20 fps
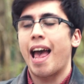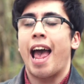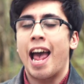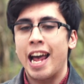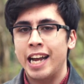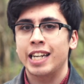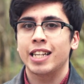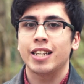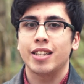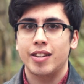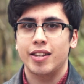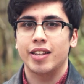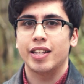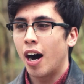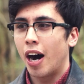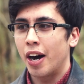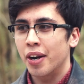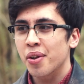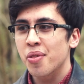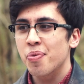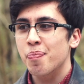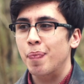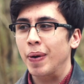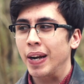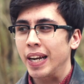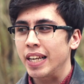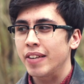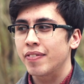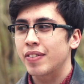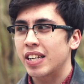anything. I don't
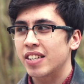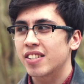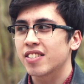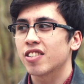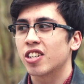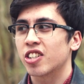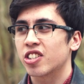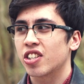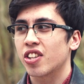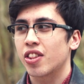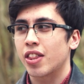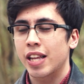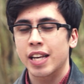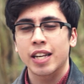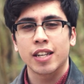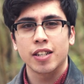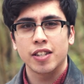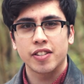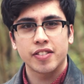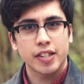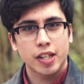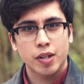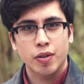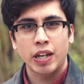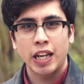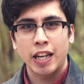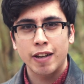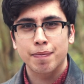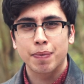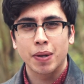believe there's such a thing as a
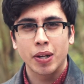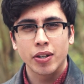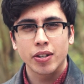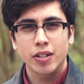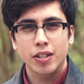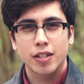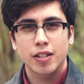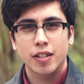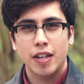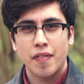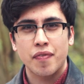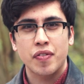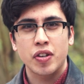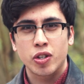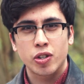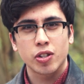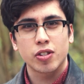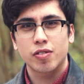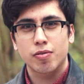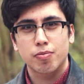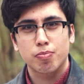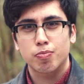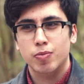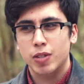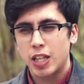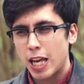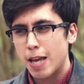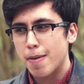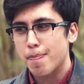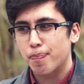creative block. If you just
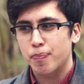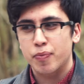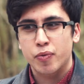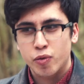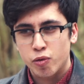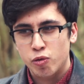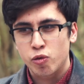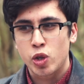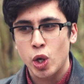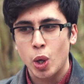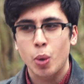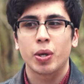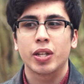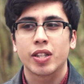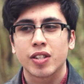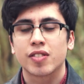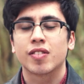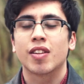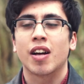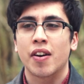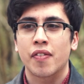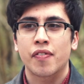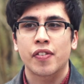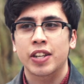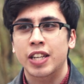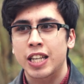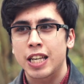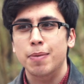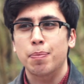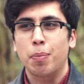keep doing stuff
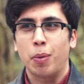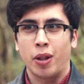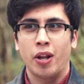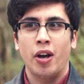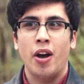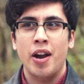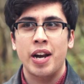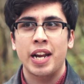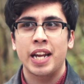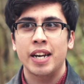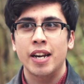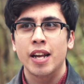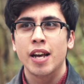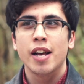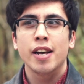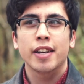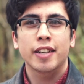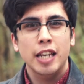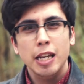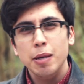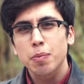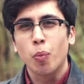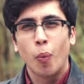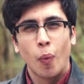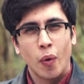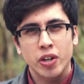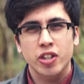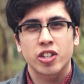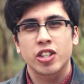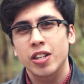and keep learning, keep
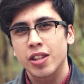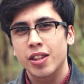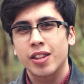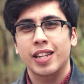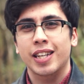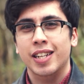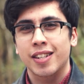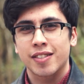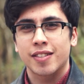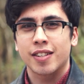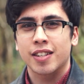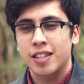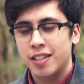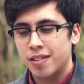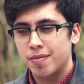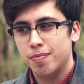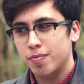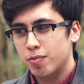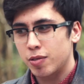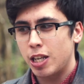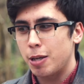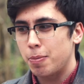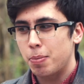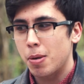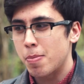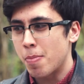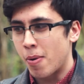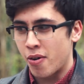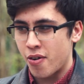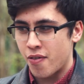watching things to keep
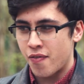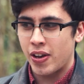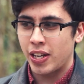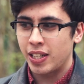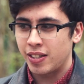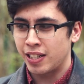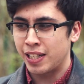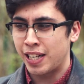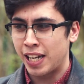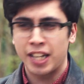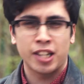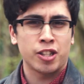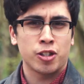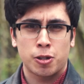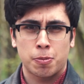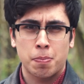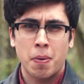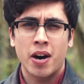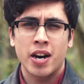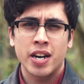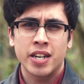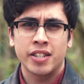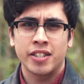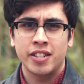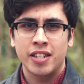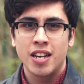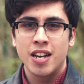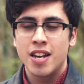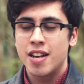you motivated and inspired